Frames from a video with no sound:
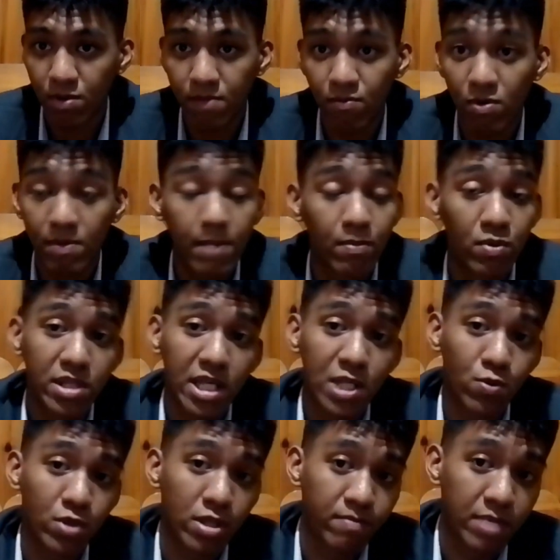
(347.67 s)
Remember, these
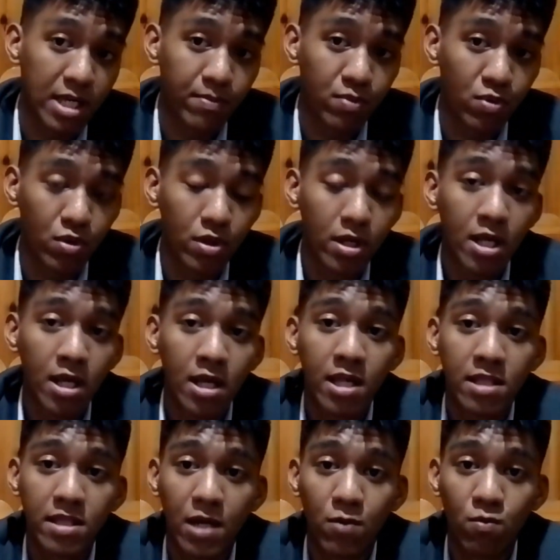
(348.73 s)
were the people
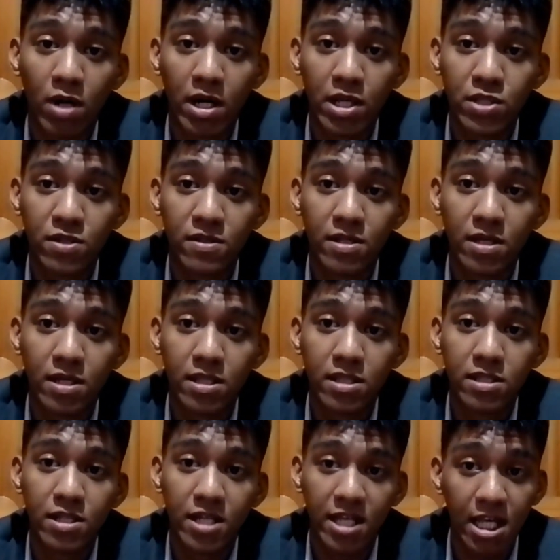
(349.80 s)
that wanted
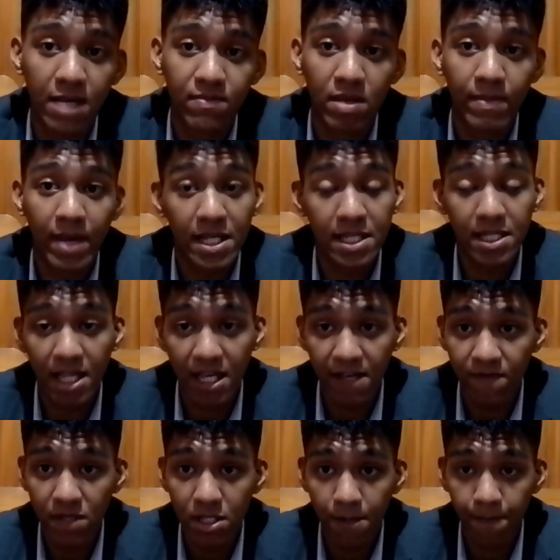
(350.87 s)
to keep them as
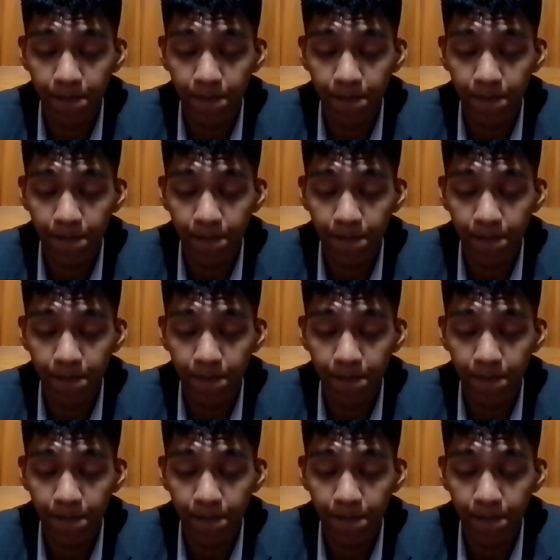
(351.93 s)
slaves.